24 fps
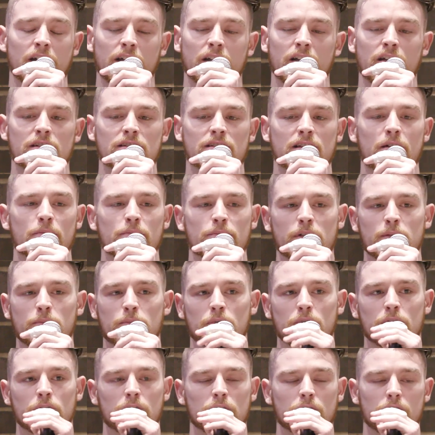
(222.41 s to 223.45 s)
You know, some
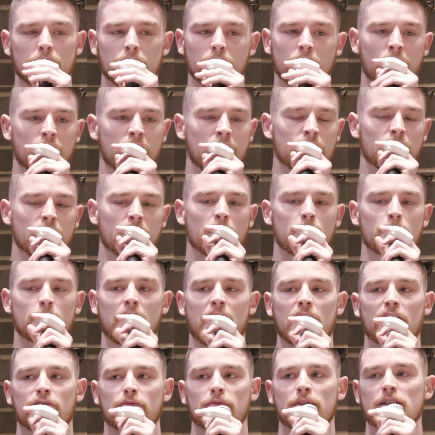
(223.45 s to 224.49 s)
people don't ever come
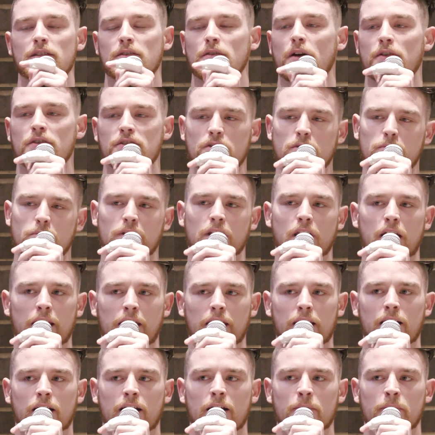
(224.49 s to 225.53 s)
back from it. So I was super
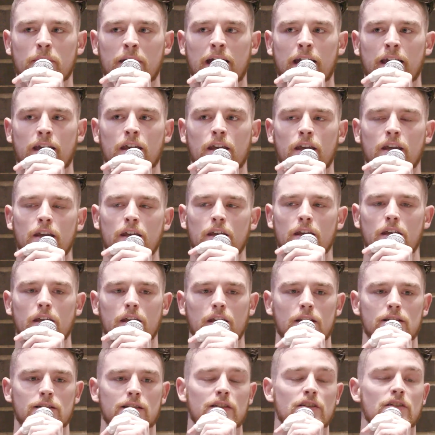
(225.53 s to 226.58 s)
lucky to come back
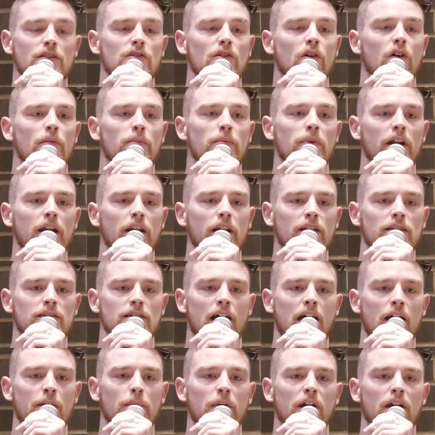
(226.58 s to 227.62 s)
in such a short period of
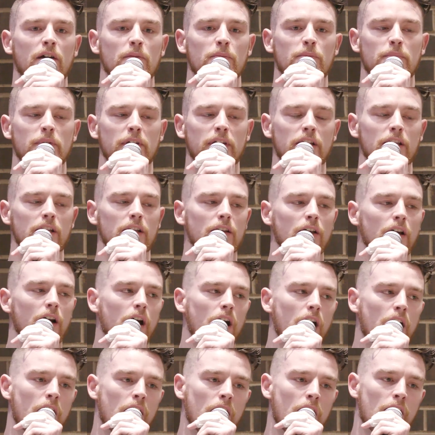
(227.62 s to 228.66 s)
time and compete
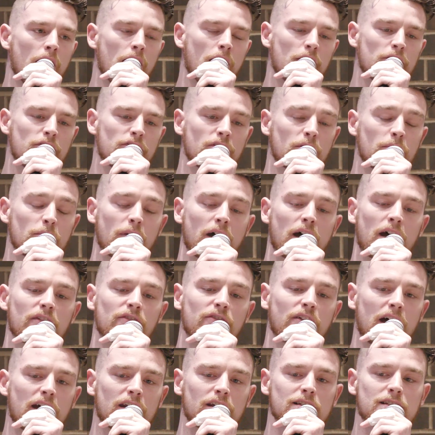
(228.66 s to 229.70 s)
for my
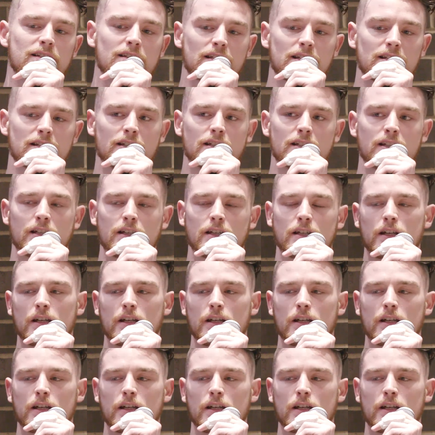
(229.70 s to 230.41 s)
final season.